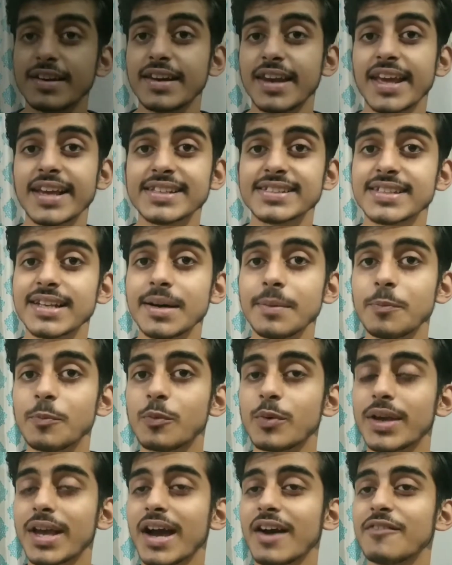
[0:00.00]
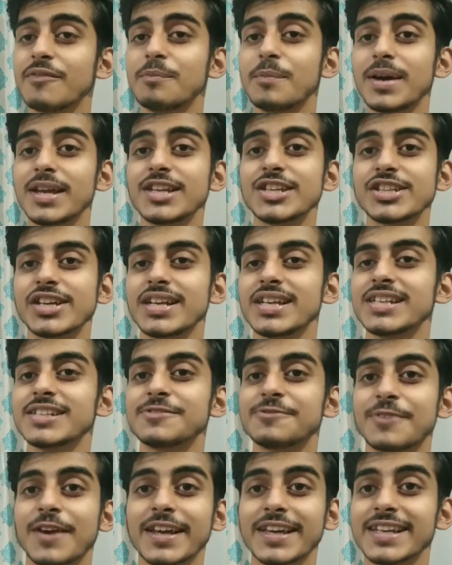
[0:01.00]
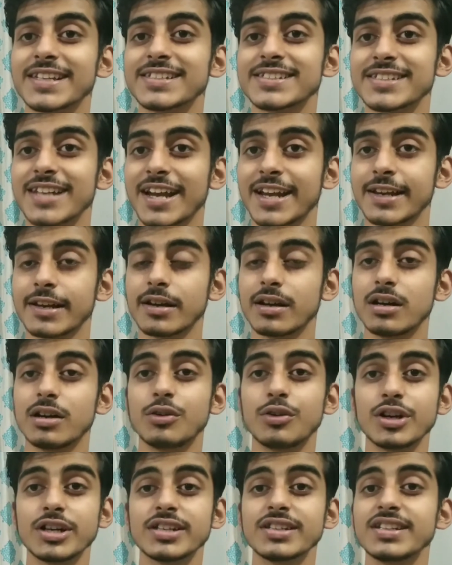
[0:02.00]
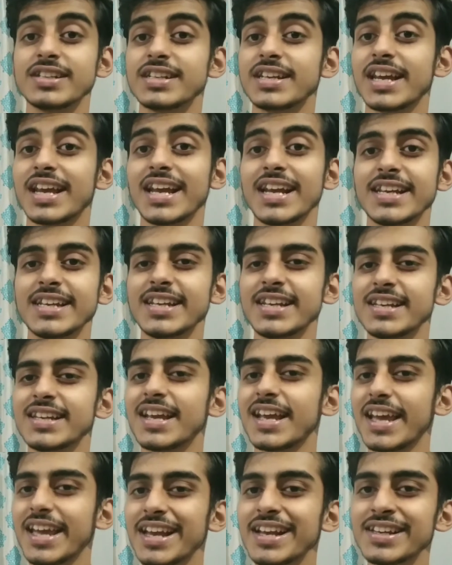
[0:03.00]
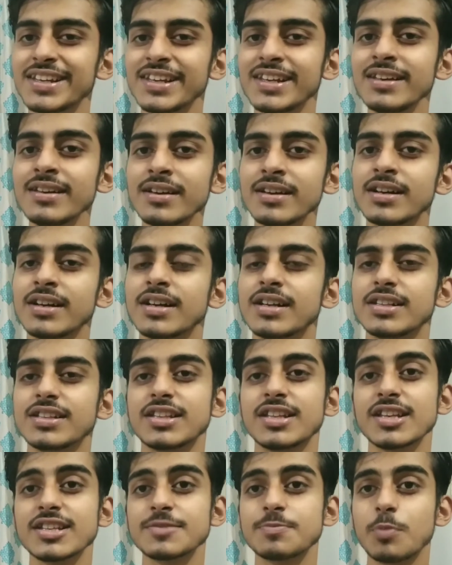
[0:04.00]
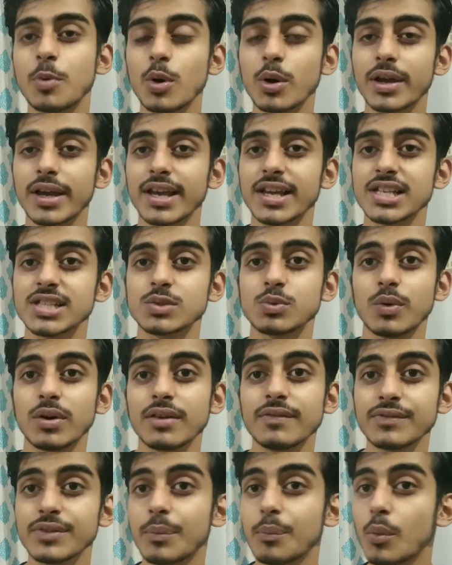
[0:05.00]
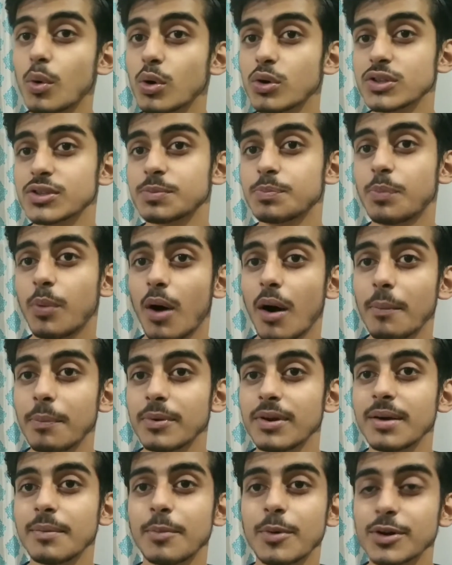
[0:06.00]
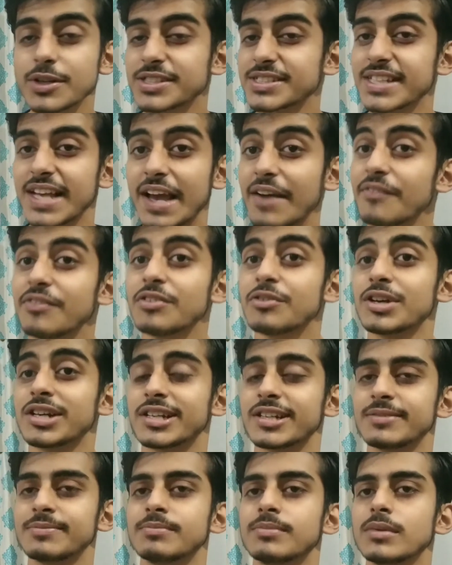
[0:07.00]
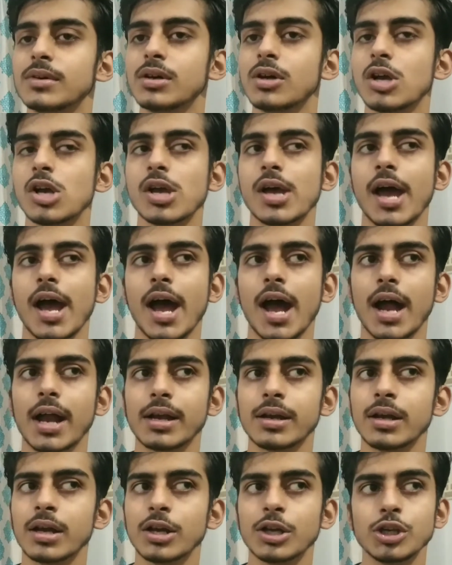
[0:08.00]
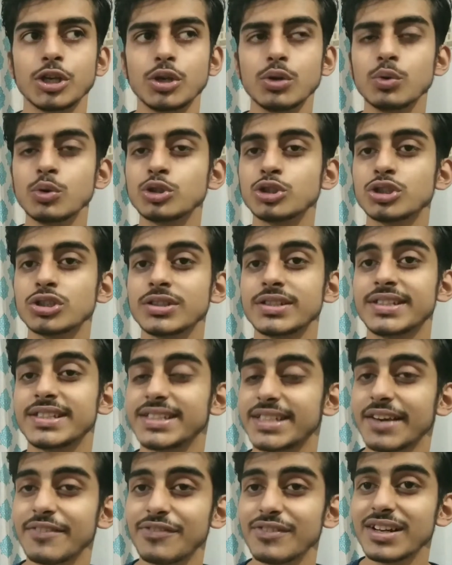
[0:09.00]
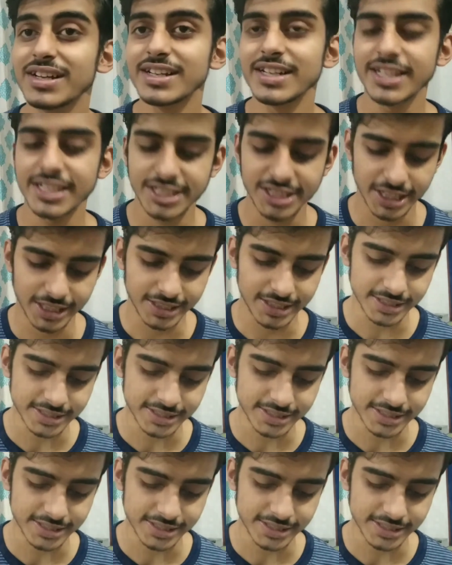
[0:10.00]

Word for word: Next up, we have Mary Shelley's Frankenstein. Written in eighteen eighteen, this book is one of the most popular books ever written, and you should definitely check